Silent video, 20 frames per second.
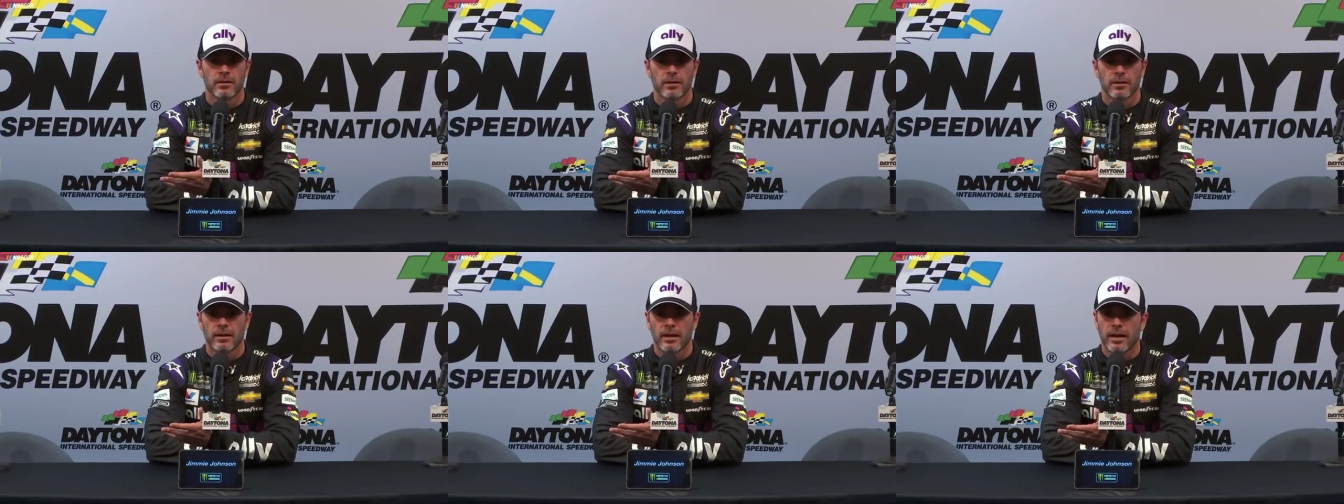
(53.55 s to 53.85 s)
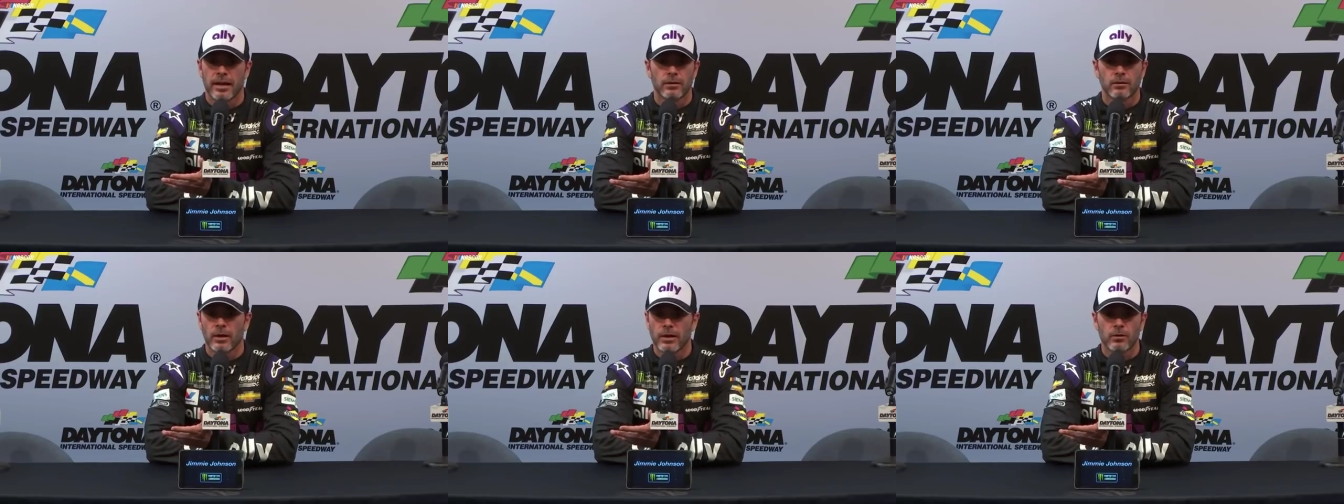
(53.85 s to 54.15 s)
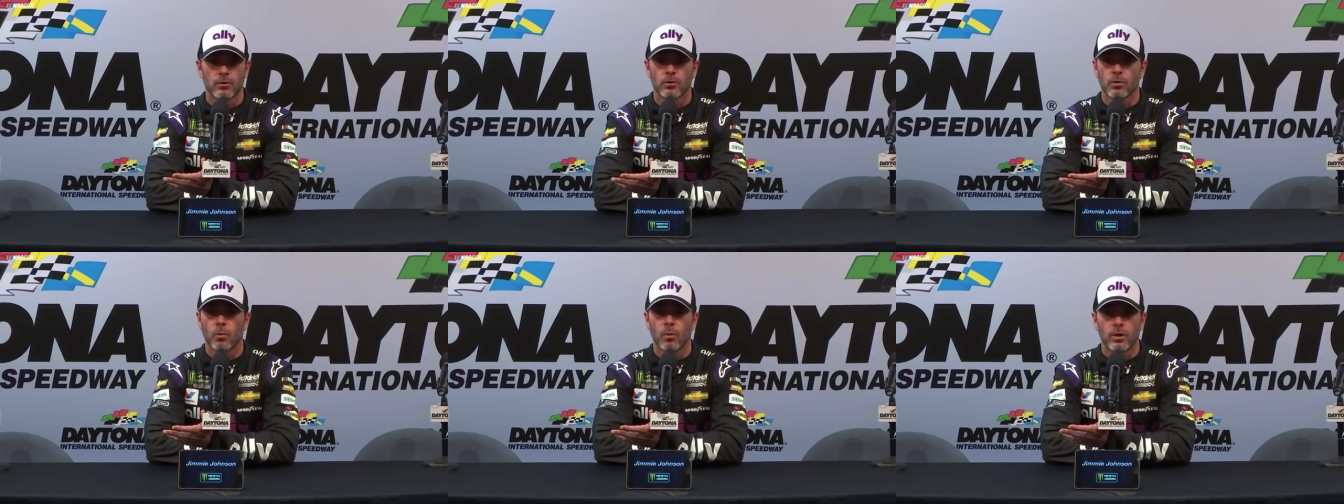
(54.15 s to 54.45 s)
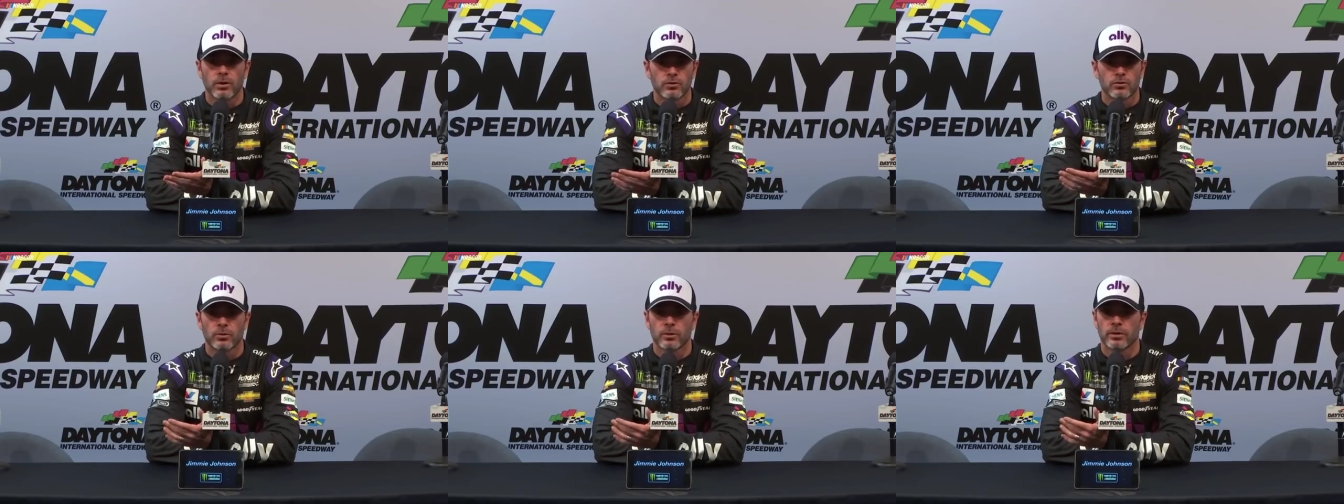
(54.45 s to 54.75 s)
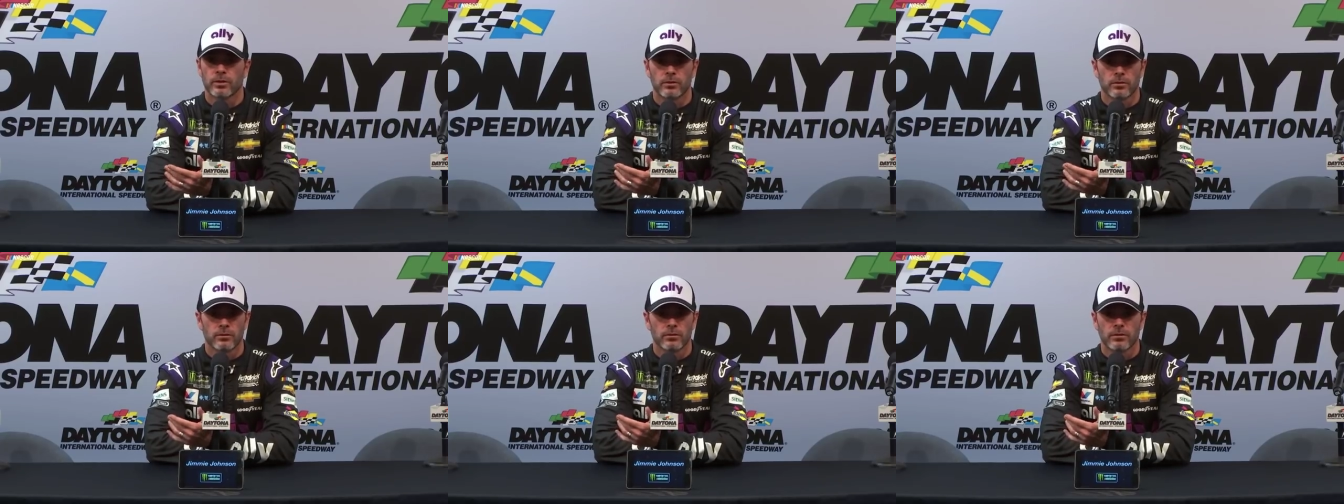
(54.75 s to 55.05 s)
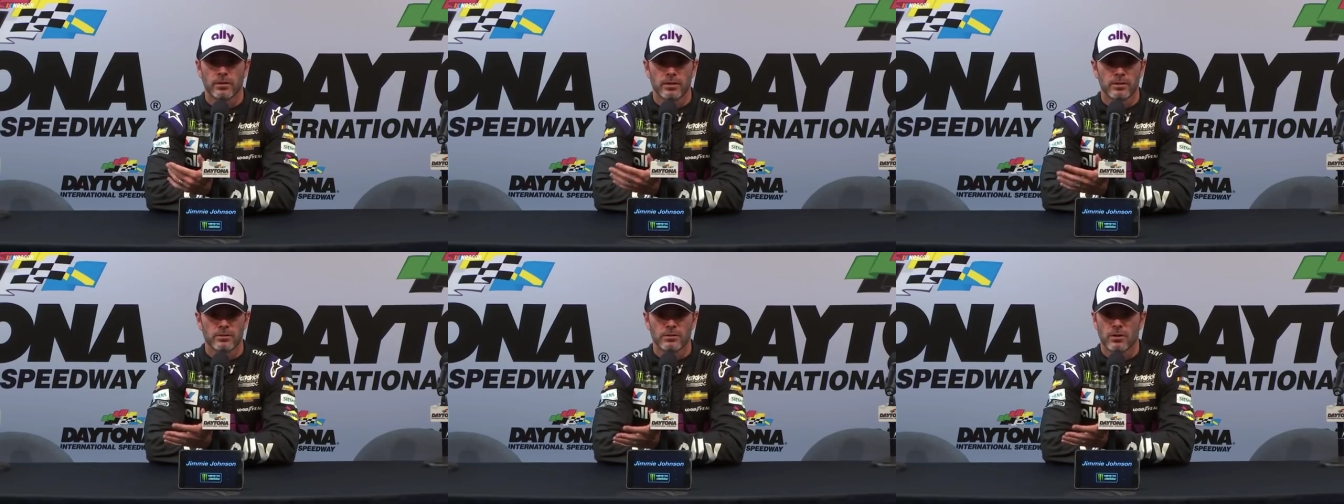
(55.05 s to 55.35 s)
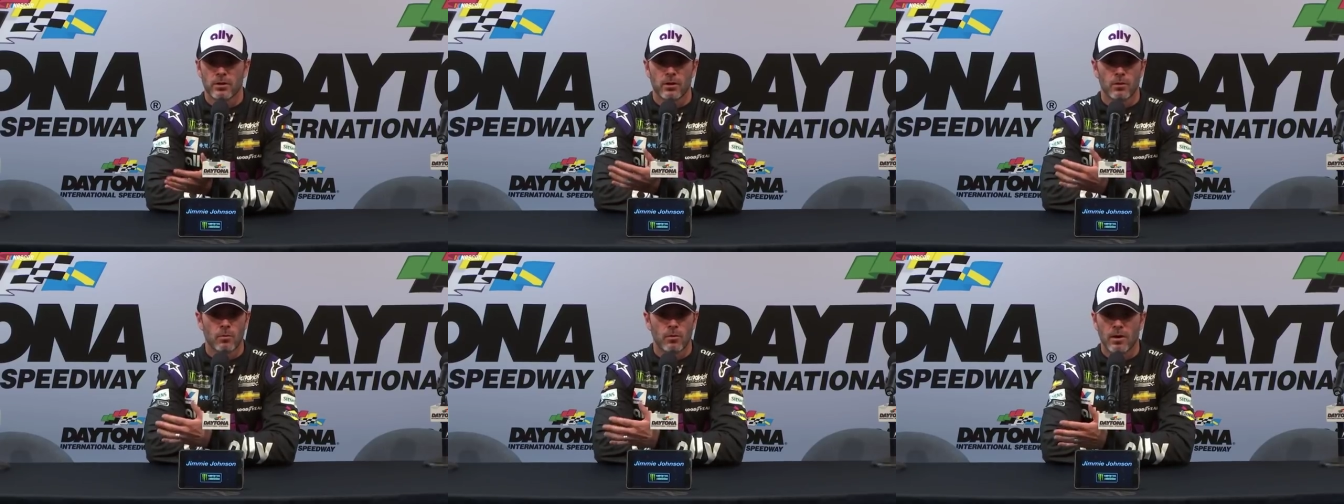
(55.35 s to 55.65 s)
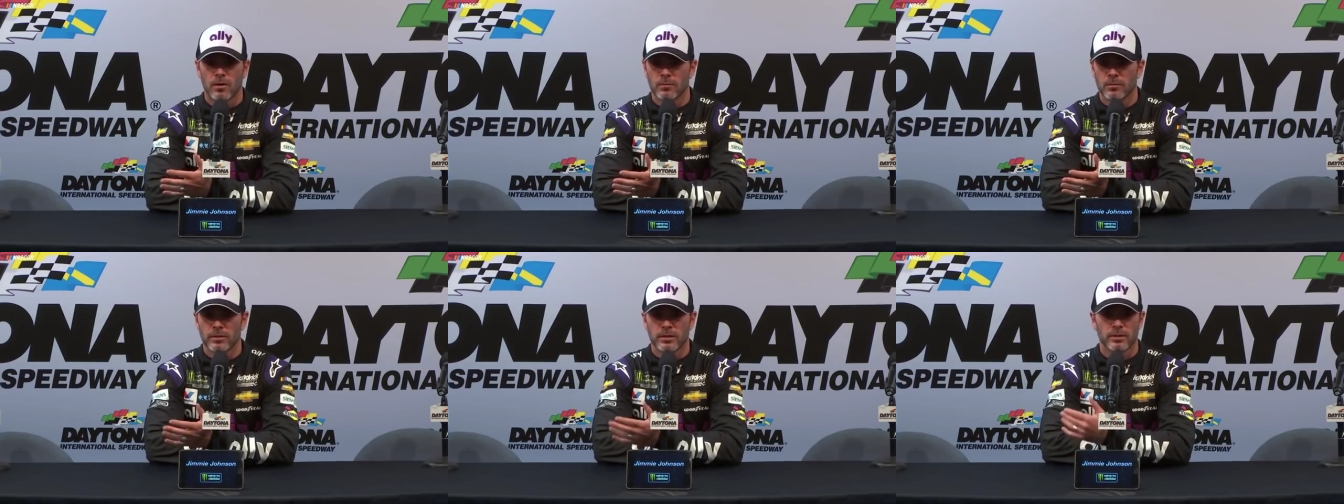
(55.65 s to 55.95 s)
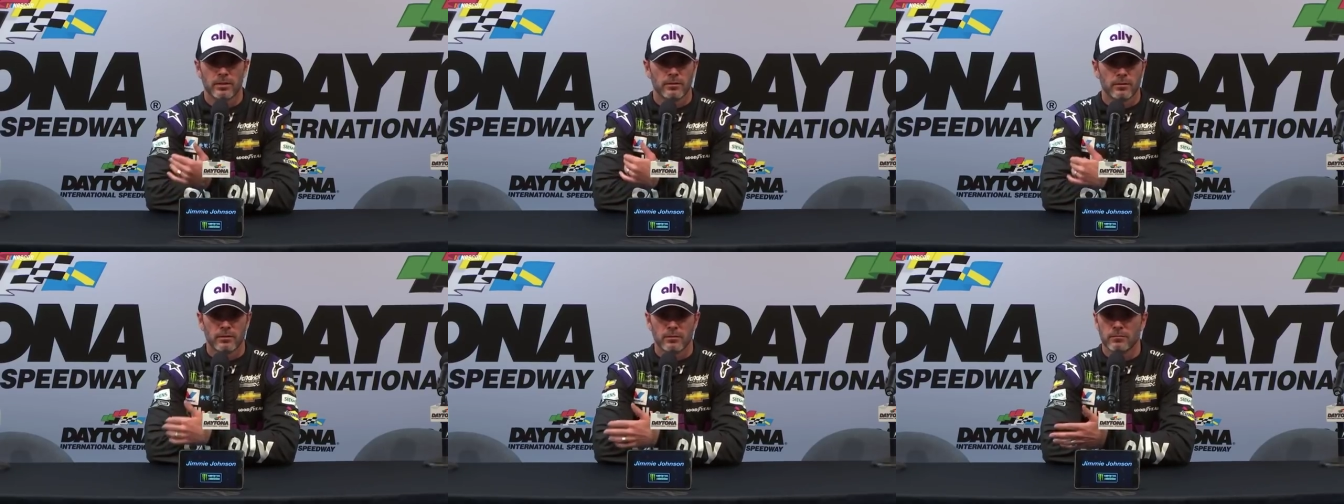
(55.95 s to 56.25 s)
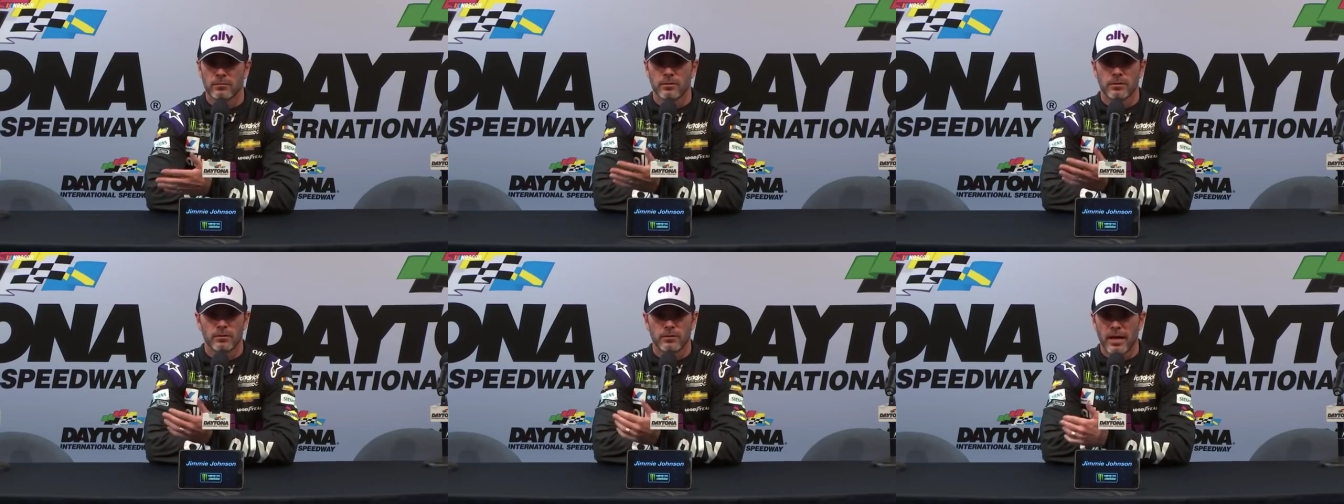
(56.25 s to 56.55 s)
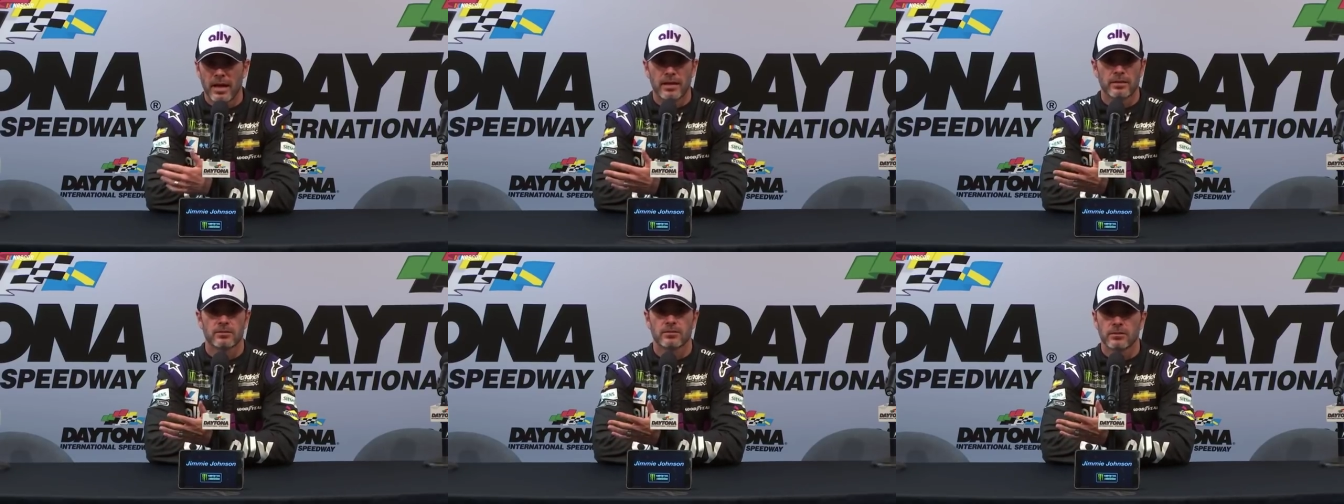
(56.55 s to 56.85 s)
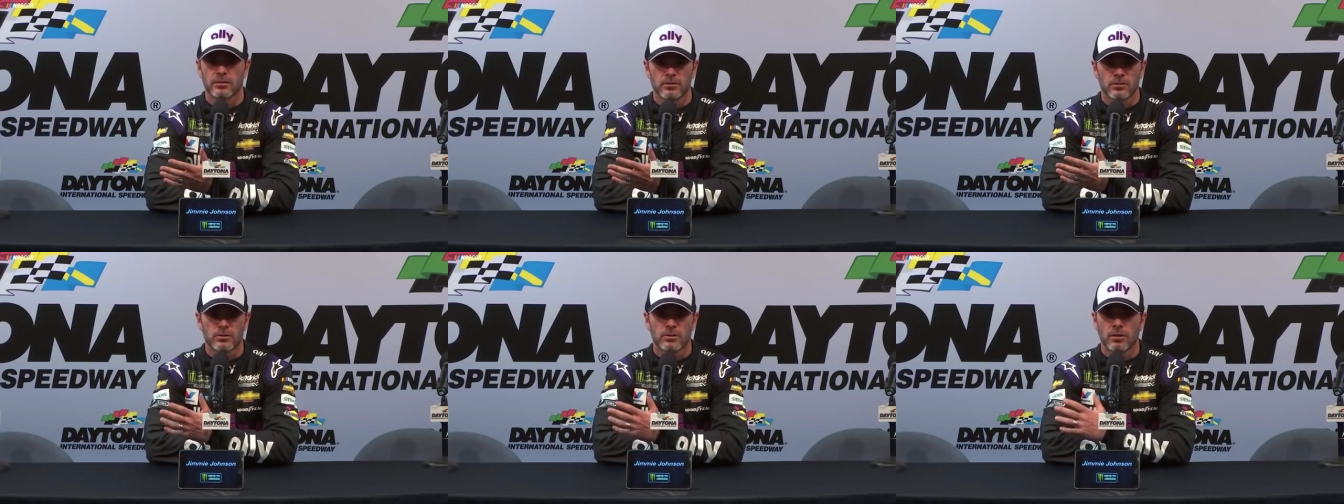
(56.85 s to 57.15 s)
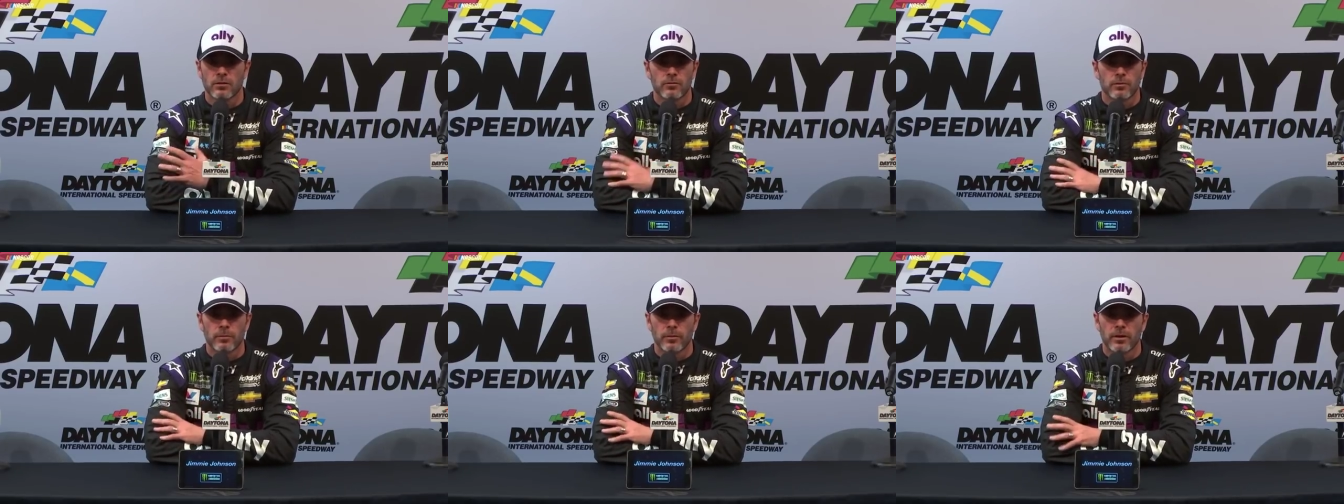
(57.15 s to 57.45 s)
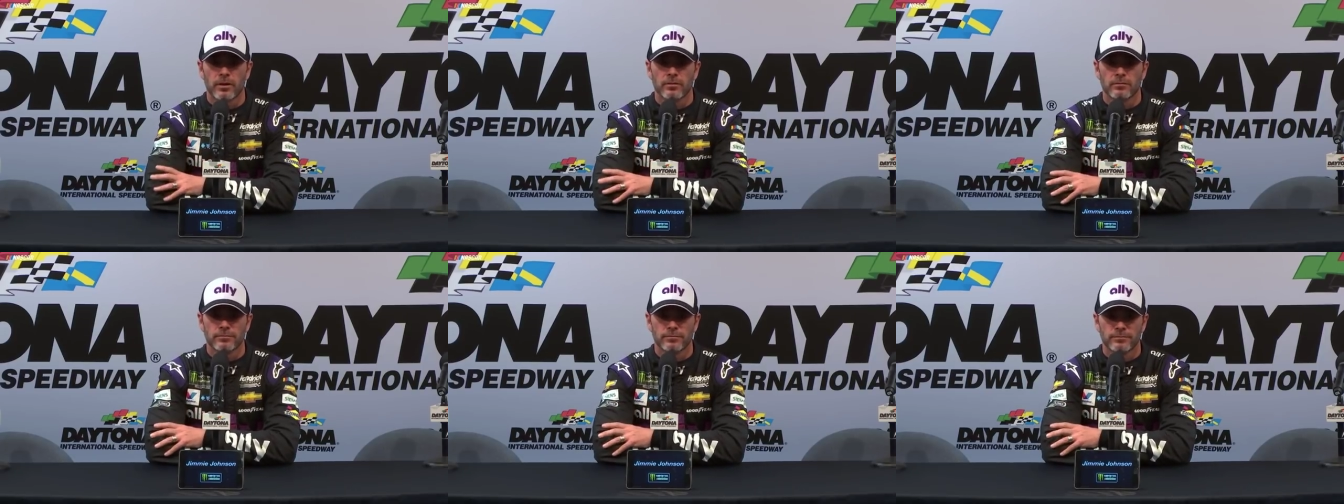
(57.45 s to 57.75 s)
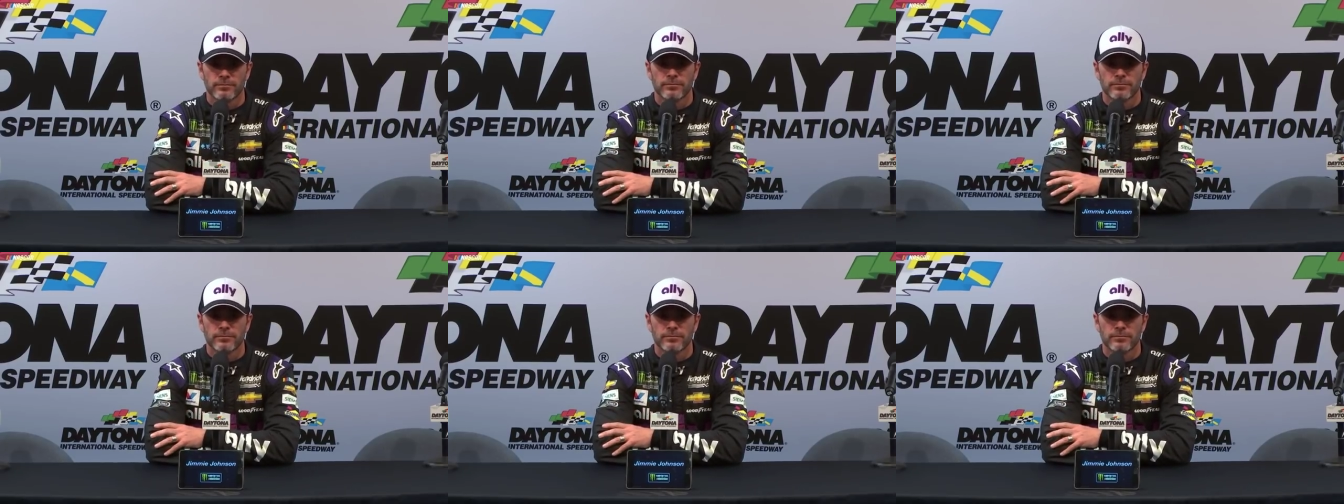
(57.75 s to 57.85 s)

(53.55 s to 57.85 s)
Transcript: And I don't, I don't know what triggered his car wobbling and the, the accident to start from there.